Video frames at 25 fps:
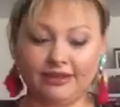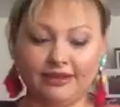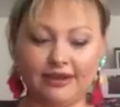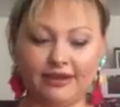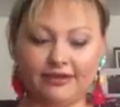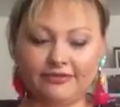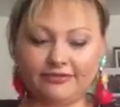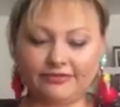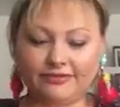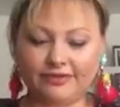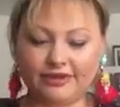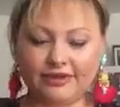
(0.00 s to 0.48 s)

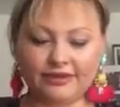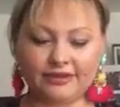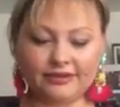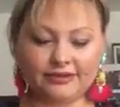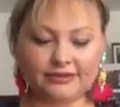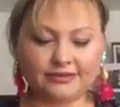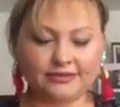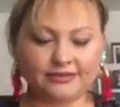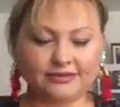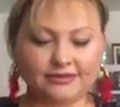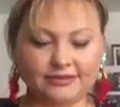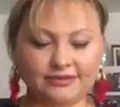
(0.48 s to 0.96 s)
love.
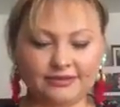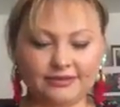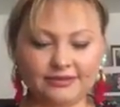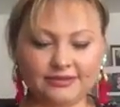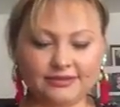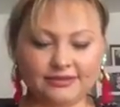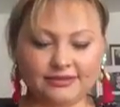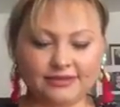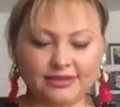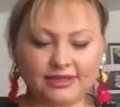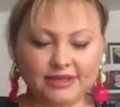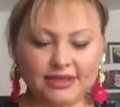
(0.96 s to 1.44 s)

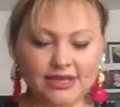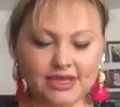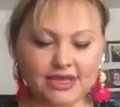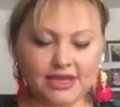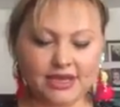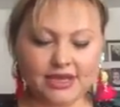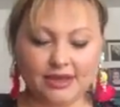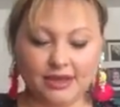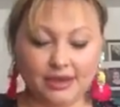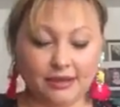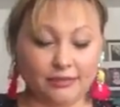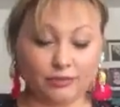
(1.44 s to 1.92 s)

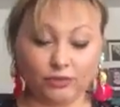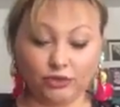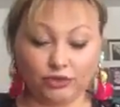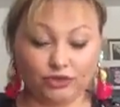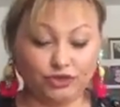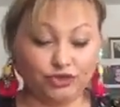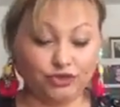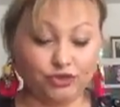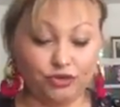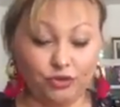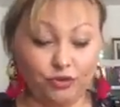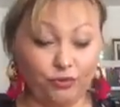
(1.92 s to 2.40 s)
I'm
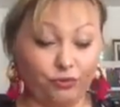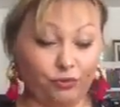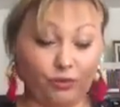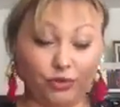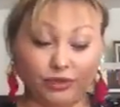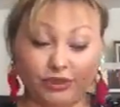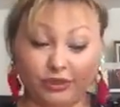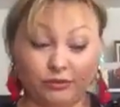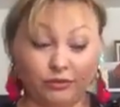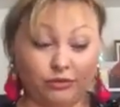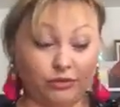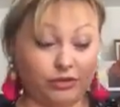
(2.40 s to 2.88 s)
not sure
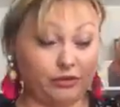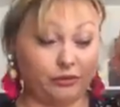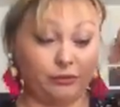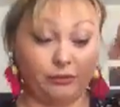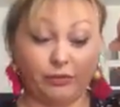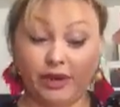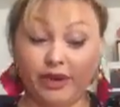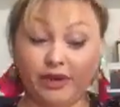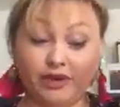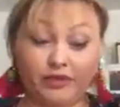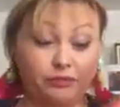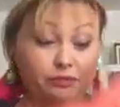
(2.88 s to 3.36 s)
what I'm gonna
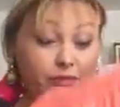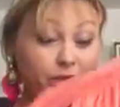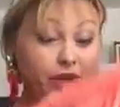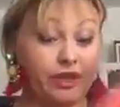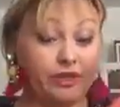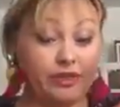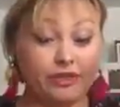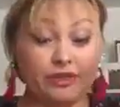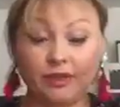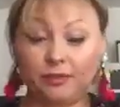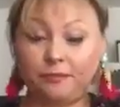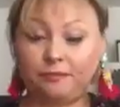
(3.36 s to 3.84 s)
wear it
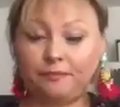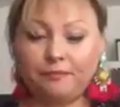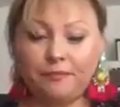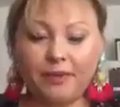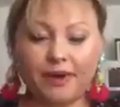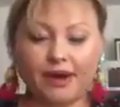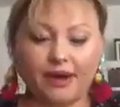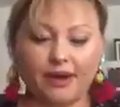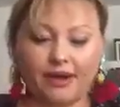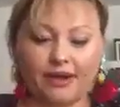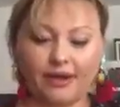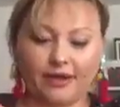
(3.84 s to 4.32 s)
with,
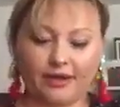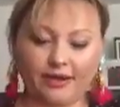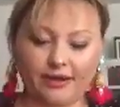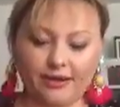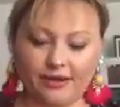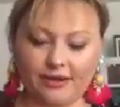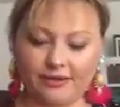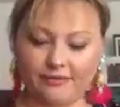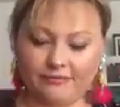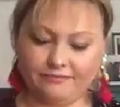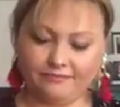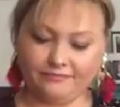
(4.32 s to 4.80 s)
but
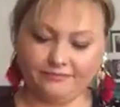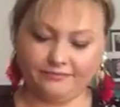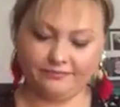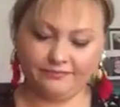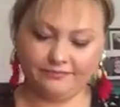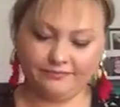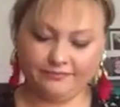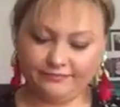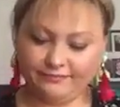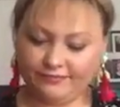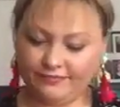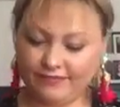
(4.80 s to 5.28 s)
I
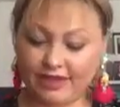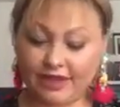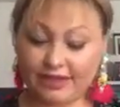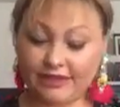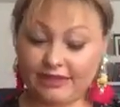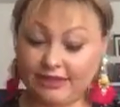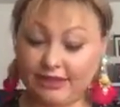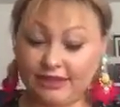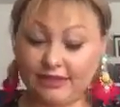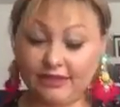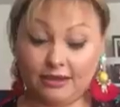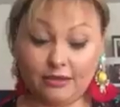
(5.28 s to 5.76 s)

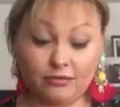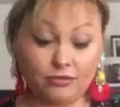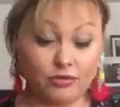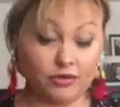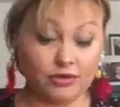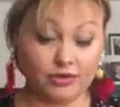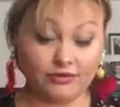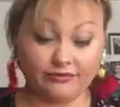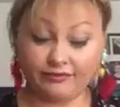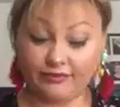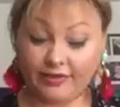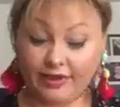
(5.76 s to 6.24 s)
think I'm
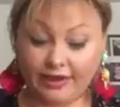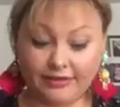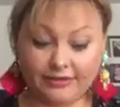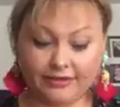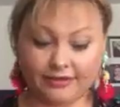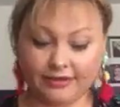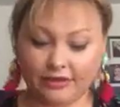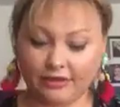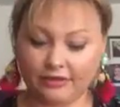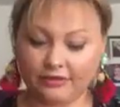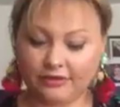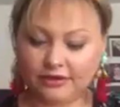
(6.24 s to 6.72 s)
gonna
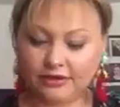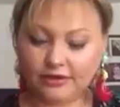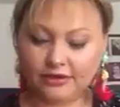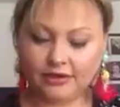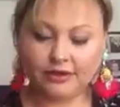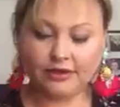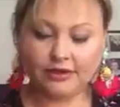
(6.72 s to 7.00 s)
find out